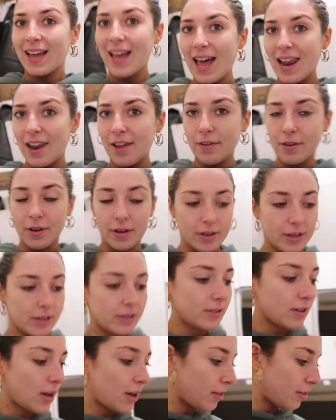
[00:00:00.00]
Hello
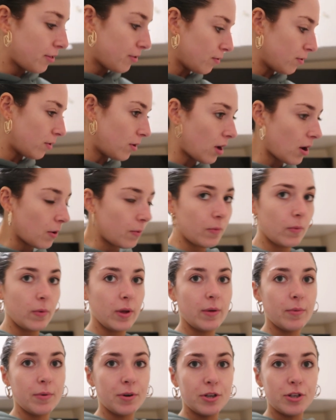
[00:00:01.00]
guys, I thought
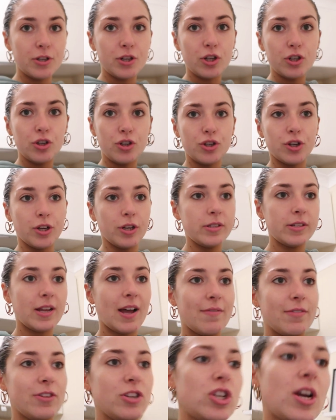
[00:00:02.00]
we would just
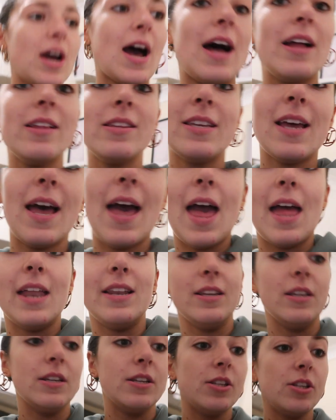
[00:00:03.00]
have a chat to
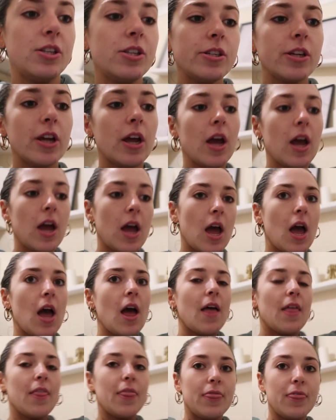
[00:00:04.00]
end
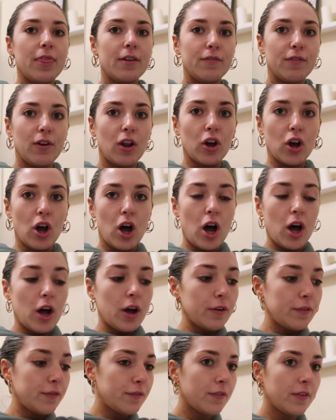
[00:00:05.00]
the vlog
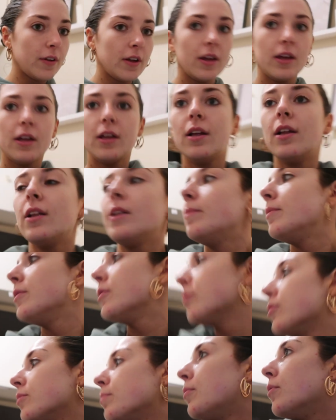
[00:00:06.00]
off. Let me
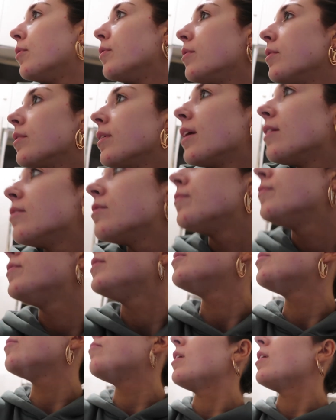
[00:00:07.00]
just get something to